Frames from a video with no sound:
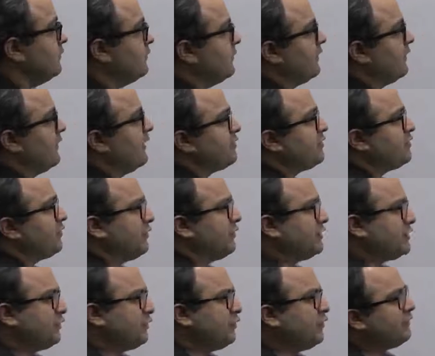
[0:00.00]
right? So
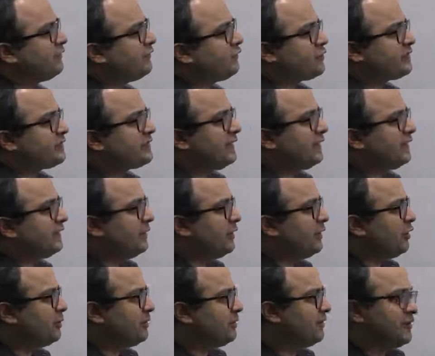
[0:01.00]
first of all, of course, there are, by
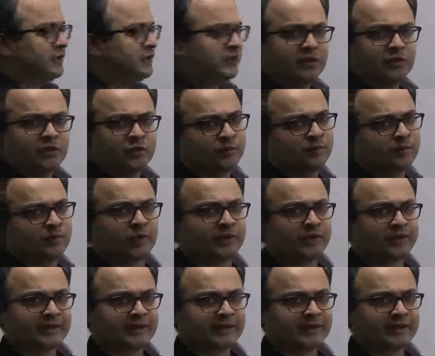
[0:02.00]
observation, there are two broad